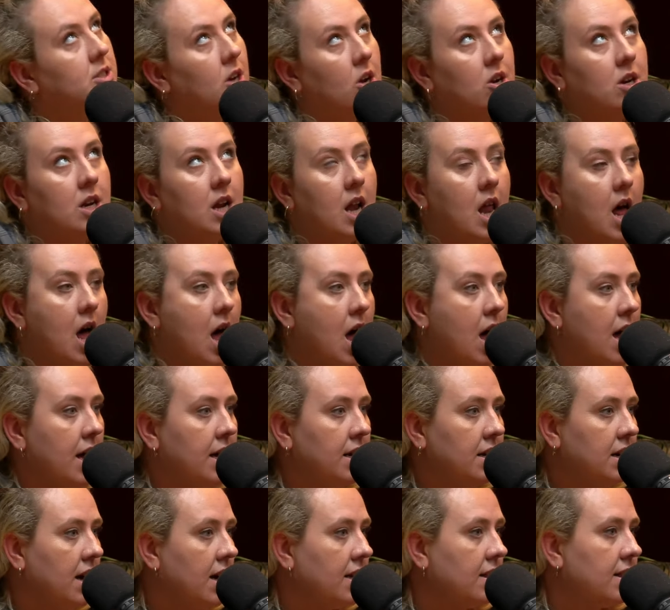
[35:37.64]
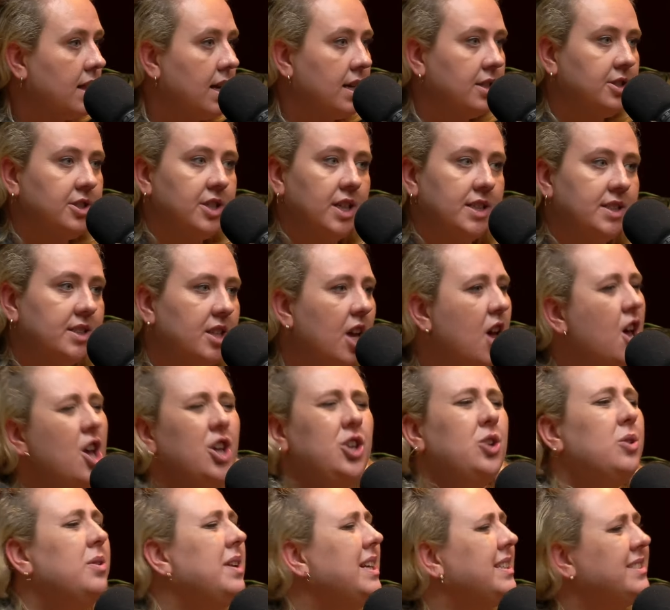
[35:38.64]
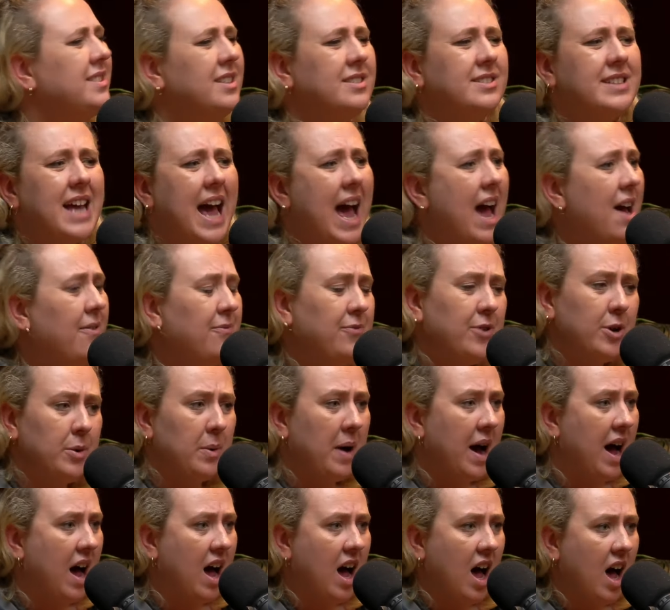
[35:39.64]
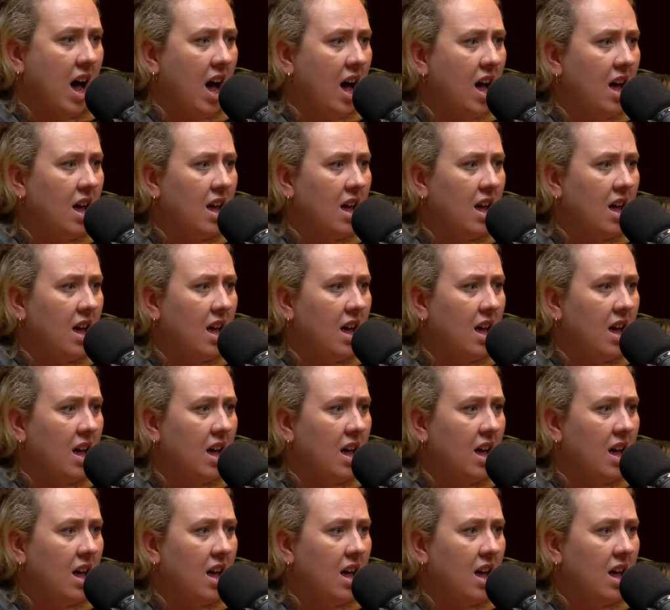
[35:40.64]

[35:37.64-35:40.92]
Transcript: online, I think. Just your listeners are everywhere, huh?